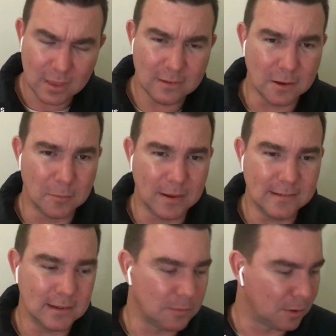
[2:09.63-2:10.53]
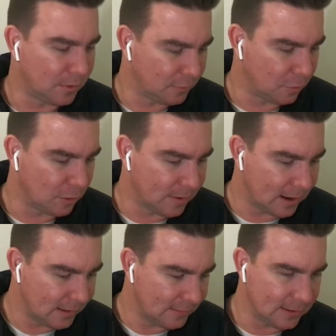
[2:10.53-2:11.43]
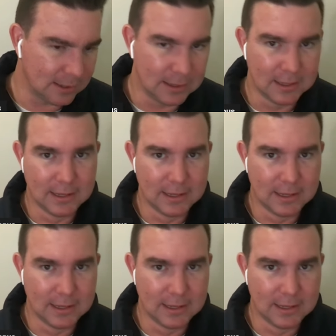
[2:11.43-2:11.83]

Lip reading: So basically, what I want to talk about is that